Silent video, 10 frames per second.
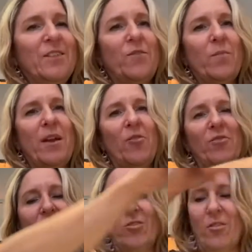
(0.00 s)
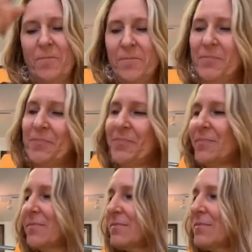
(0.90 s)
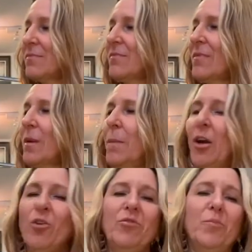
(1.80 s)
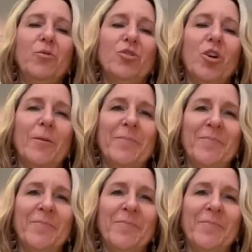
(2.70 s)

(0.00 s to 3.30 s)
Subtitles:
is from my earth jar, my earth moon jar.